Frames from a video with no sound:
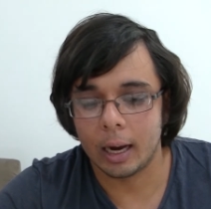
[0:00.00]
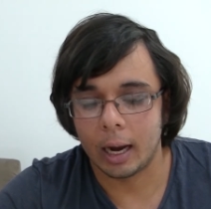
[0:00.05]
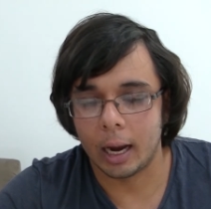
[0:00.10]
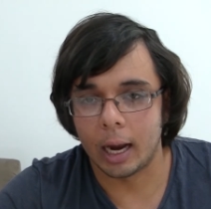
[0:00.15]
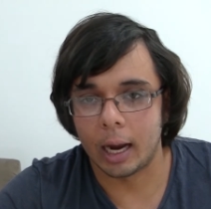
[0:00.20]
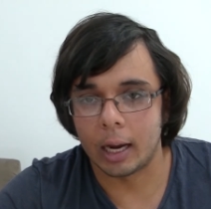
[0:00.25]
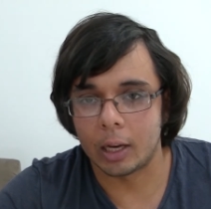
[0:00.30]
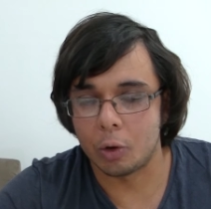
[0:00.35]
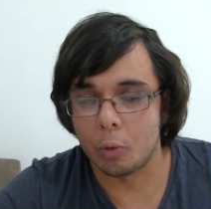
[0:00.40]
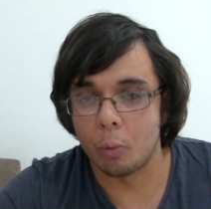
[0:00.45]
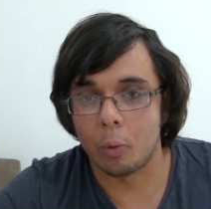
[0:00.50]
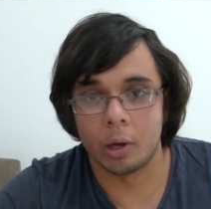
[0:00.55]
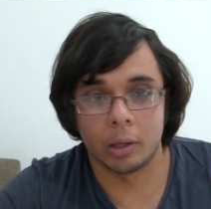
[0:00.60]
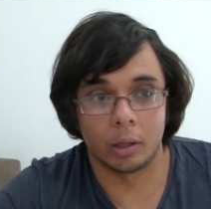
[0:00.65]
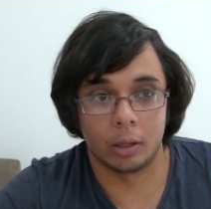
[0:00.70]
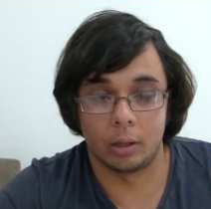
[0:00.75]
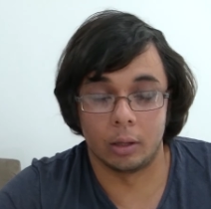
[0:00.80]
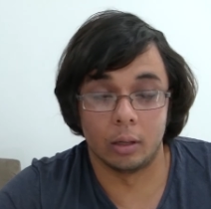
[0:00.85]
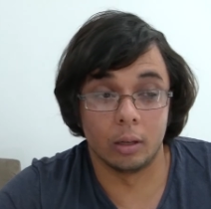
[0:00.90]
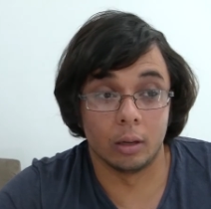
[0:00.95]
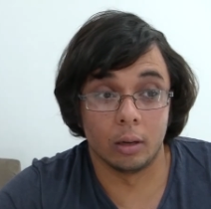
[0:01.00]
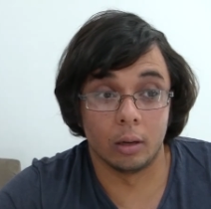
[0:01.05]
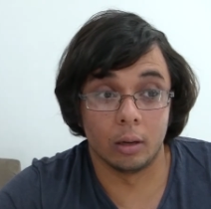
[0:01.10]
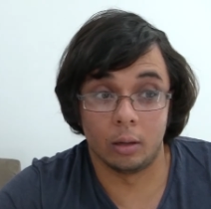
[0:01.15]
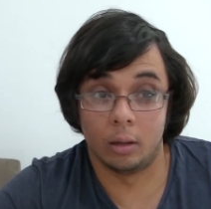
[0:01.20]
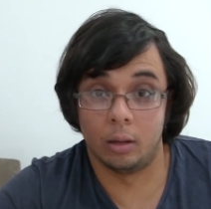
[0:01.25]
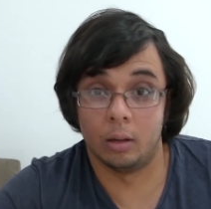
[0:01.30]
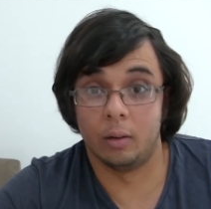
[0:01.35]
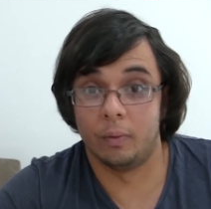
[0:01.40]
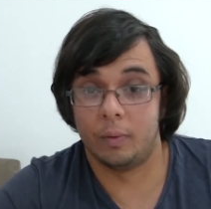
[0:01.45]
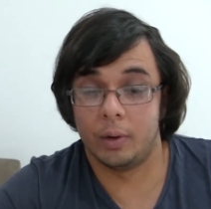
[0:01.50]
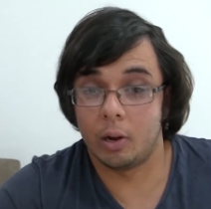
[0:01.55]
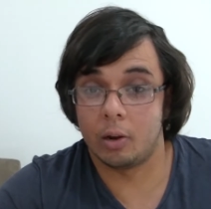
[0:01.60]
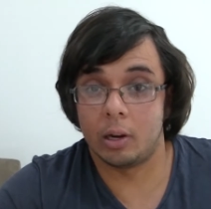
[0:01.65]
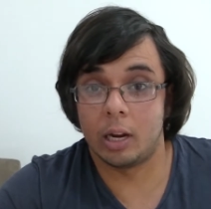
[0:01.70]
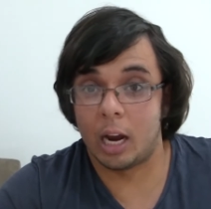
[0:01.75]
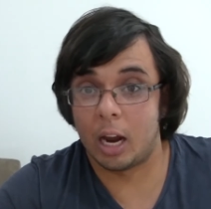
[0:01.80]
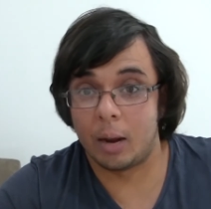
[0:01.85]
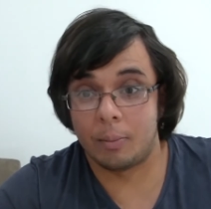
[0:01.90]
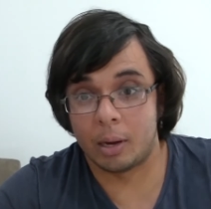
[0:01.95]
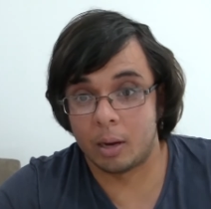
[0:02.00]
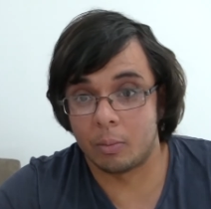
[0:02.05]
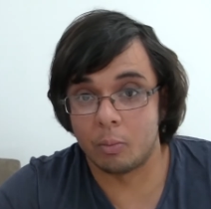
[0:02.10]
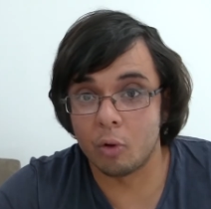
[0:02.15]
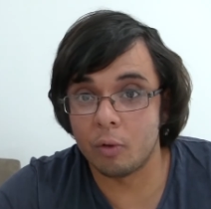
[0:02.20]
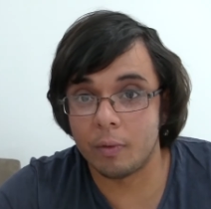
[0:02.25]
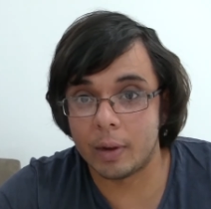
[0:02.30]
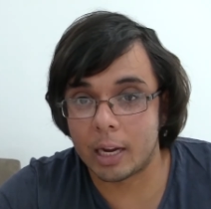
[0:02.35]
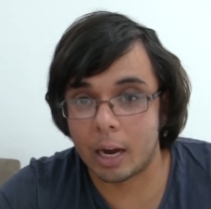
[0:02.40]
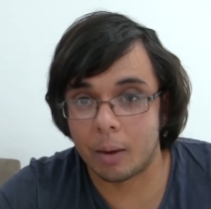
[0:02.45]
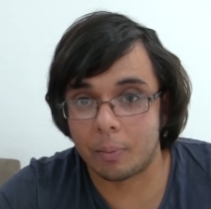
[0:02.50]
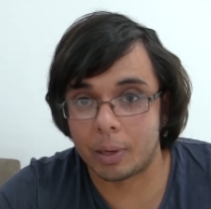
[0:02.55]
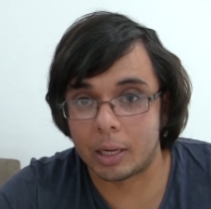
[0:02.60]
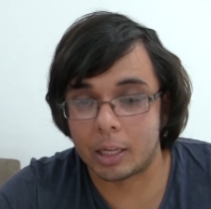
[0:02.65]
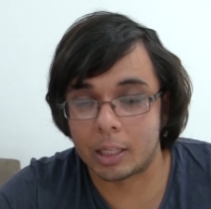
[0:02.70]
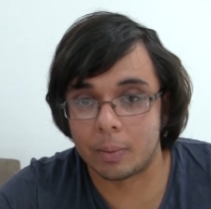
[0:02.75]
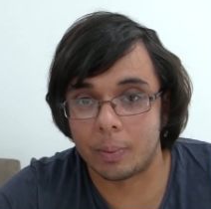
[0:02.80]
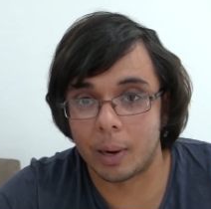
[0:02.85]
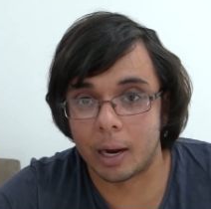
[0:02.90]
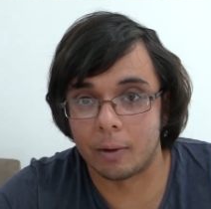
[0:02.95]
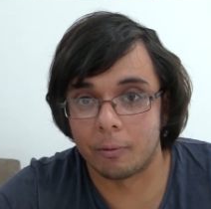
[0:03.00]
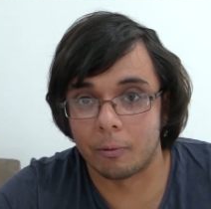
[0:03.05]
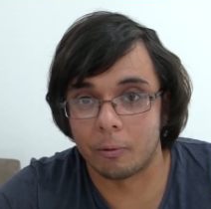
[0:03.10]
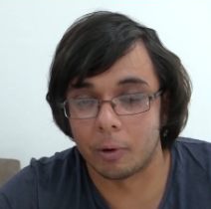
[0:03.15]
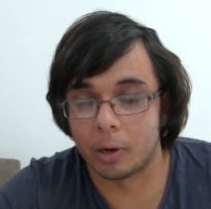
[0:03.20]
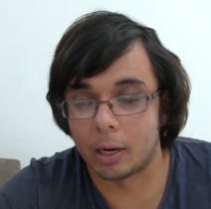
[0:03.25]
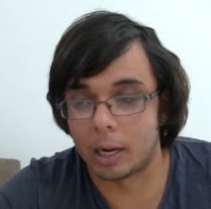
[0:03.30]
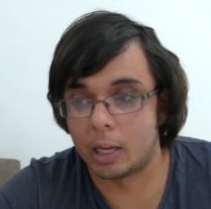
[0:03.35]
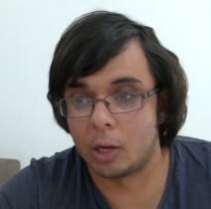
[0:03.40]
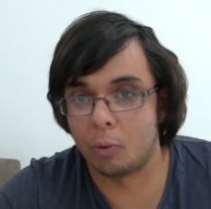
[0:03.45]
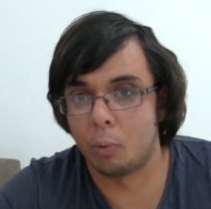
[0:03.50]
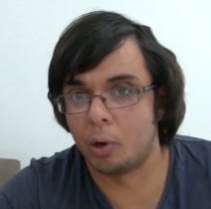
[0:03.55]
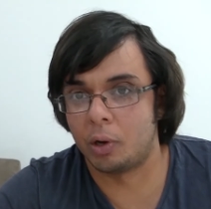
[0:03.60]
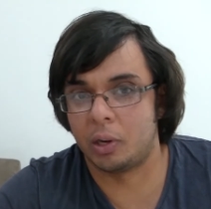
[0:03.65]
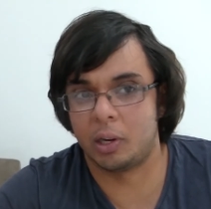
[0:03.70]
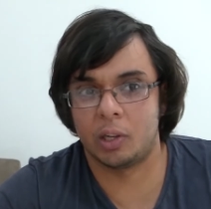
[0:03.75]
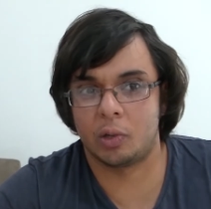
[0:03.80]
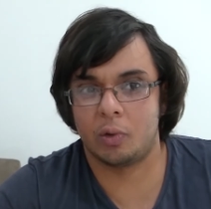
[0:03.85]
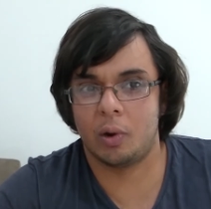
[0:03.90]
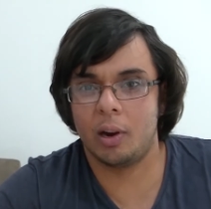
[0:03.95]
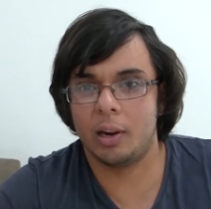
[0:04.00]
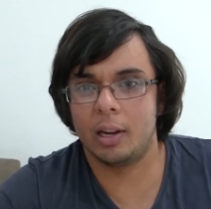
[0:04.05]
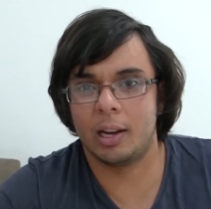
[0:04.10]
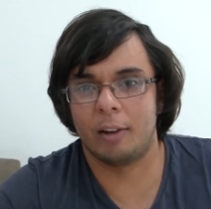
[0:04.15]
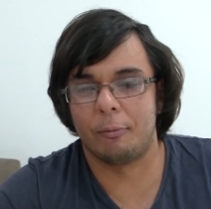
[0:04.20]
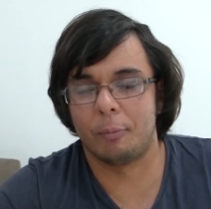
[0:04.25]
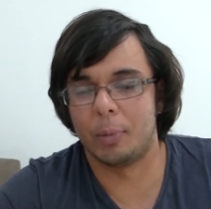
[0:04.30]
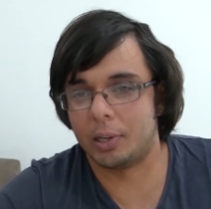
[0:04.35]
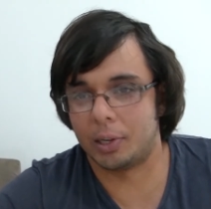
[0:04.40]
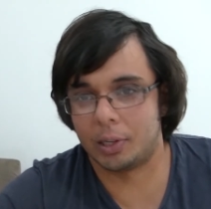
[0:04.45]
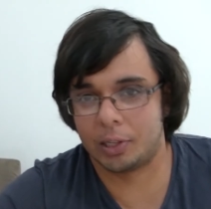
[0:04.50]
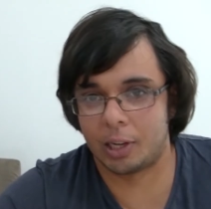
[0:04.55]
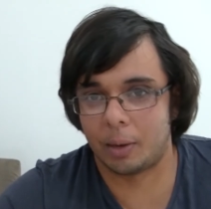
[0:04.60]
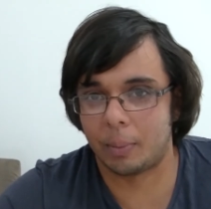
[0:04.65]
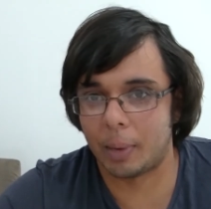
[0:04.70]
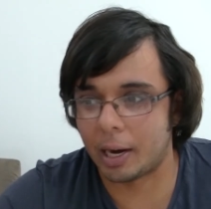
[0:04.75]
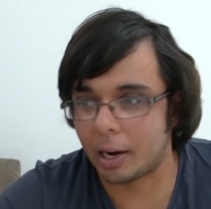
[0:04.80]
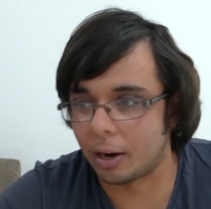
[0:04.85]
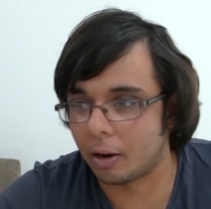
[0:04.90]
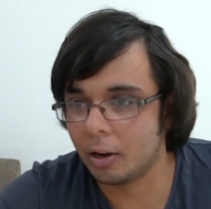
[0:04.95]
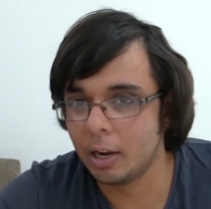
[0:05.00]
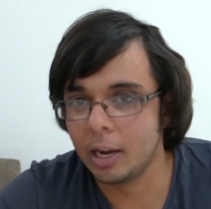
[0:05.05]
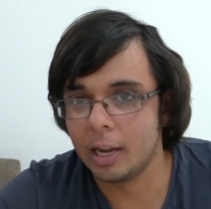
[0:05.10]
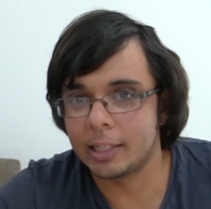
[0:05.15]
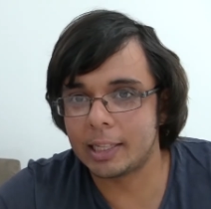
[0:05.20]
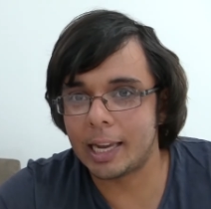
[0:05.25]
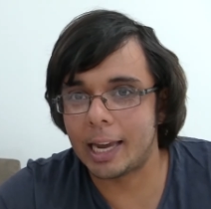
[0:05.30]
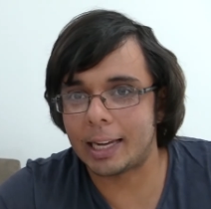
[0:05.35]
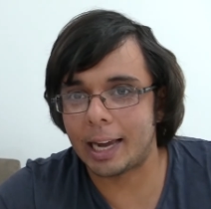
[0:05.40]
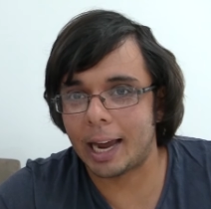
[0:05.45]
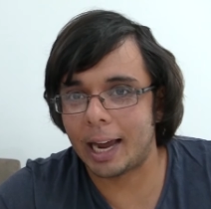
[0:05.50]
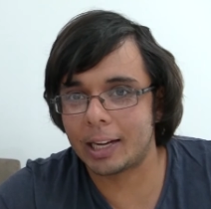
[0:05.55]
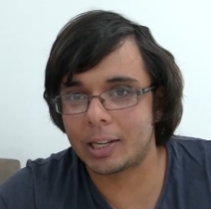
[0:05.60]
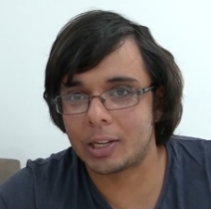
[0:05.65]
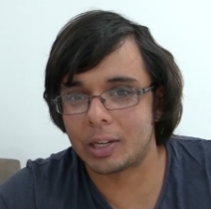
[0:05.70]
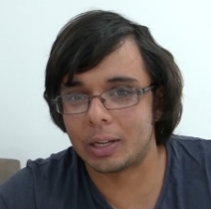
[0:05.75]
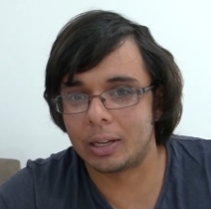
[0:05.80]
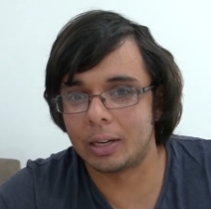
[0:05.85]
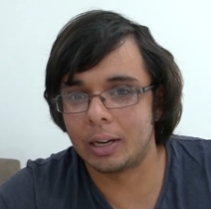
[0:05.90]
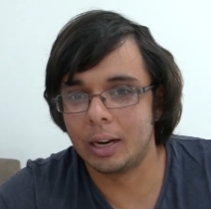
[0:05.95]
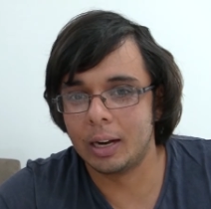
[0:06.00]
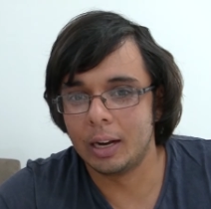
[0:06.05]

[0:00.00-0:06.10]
and you want the, the video game and movie companies to pay for it, and you want the Australian government to somehow take action,